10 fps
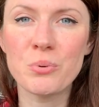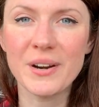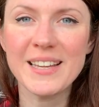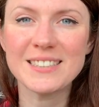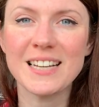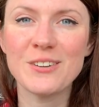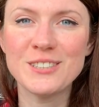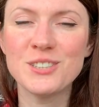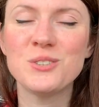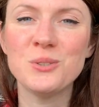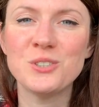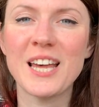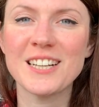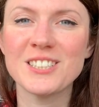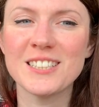Break it down into two
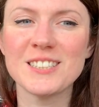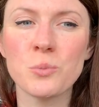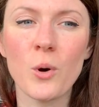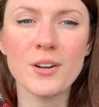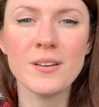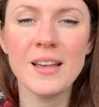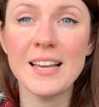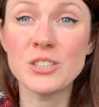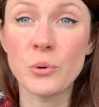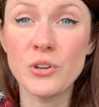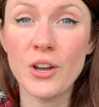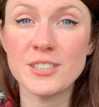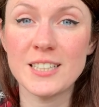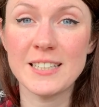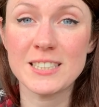sections. One is your
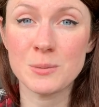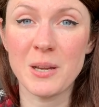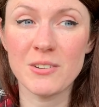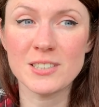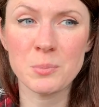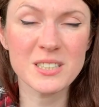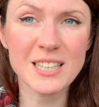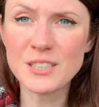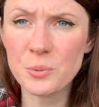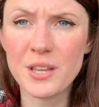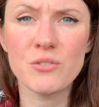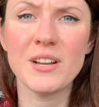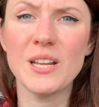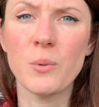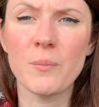nursing experience, because that's what they
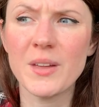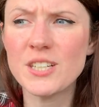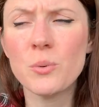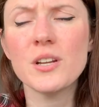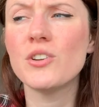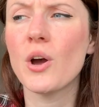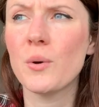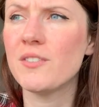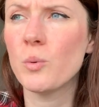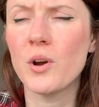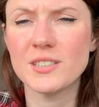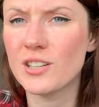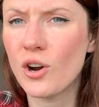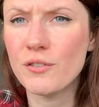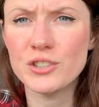really want. They don't want to know if you worked
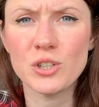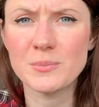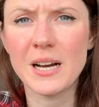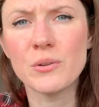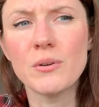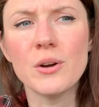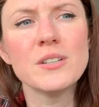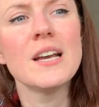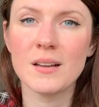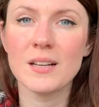in a coffee shop down the road.